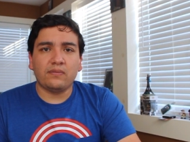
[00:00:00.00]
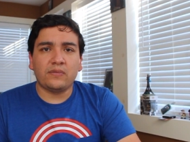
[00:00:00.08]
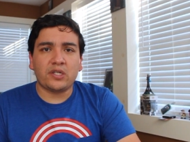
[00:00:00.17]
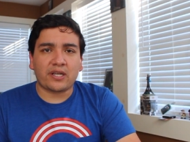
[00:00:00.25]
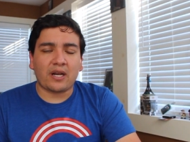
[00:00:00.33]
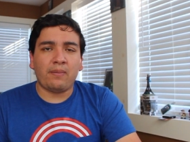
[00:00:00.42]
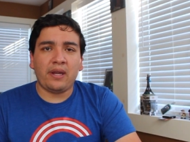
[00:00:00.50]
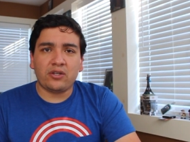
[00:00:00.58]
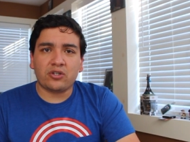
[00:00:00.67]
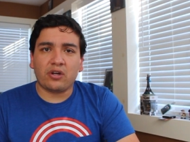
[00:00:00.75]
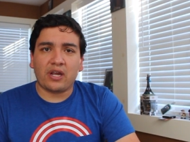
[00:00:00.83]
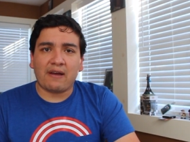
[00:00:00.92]
Just got to make
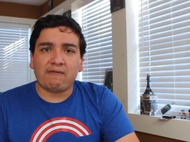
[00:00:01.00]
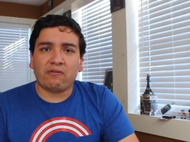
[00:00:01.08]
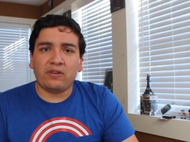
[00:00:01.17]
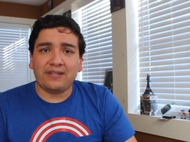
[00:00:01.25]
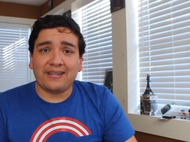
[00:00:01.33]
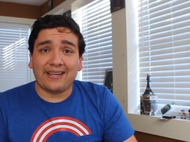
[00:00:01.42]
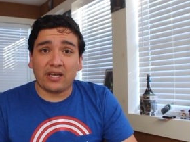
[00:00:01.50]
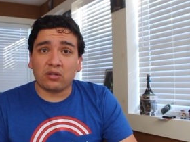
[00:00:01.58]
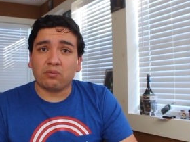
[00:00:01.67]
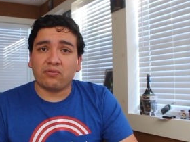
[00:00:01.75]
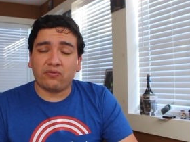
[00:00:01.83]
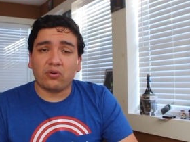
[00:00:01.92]
sure you have everything together
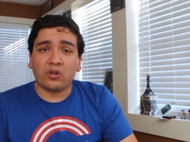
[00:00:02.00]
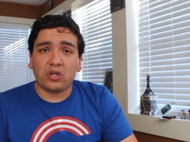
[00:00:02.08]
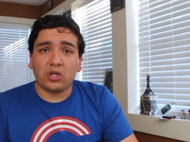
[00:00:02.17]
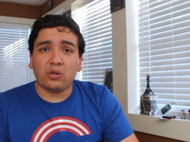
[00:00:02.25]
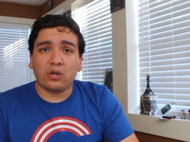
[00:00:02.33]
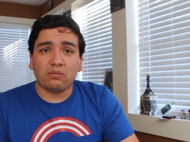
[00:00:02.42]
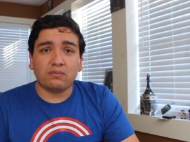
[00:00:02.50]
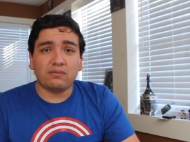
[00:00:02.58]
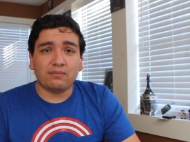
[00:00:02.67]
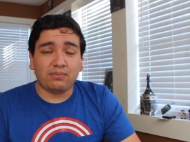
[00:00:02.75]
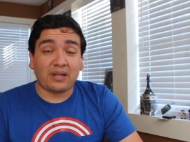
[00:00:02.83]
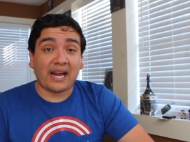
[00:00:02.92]
before you do. Don't
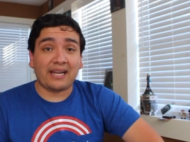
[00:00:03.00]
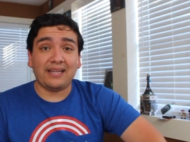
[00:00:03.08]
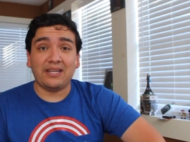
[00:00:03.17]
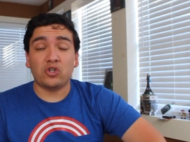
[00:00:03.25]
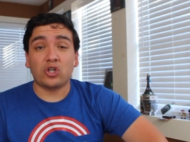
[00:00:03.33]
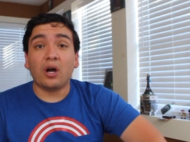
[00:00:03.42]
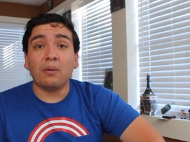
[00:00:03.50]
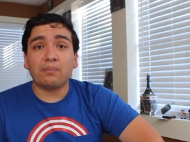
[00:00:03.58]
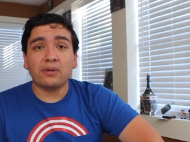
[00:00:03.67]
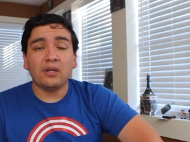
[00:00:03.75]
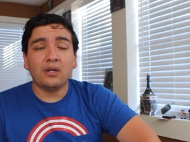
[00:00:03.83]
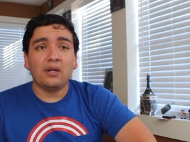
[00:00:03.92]
blindly jump.
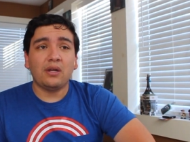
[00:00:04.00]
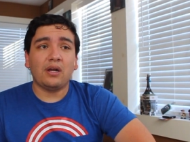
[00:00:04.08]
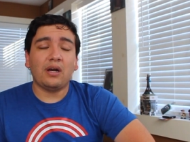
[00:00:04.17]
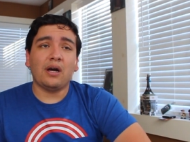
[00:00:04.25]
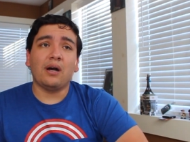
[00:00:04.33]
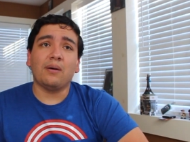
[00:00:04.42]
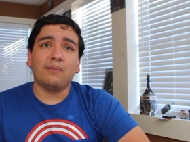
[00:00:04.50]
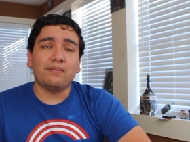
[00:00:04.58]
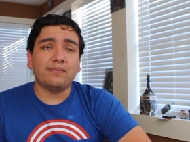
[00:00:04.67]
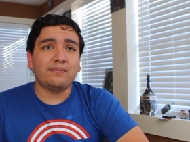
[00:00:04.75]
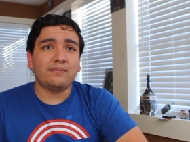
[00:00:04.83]
Don't